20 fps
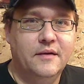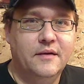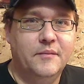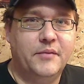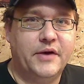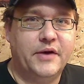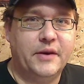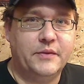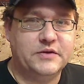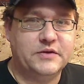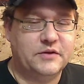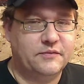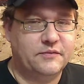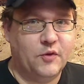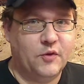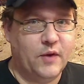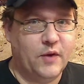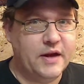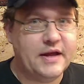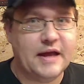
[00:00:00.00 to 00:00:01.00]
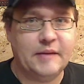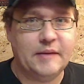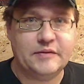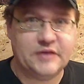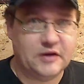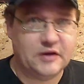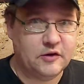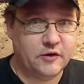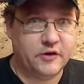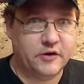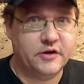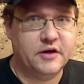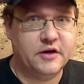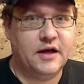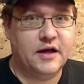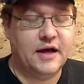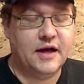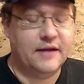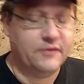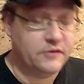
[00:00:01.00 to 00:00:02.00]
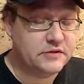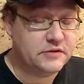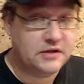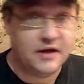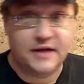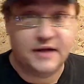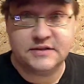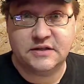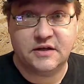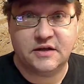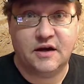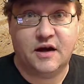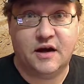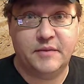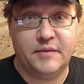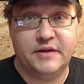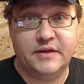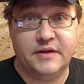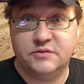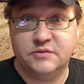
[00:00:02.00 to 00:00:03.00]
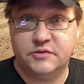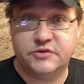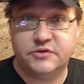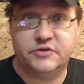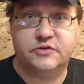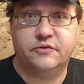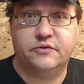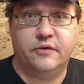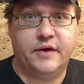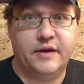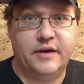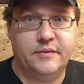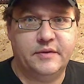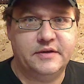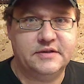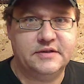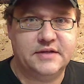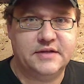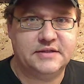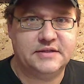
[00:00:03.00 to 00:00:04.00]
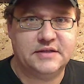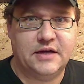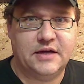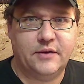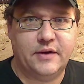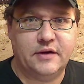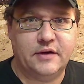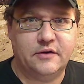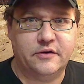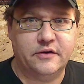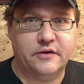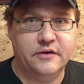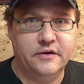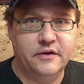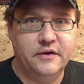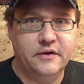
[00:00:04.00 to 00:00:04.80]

But it was a great game because I learned a lot and there was lots of comments, which is great because that's how I learn.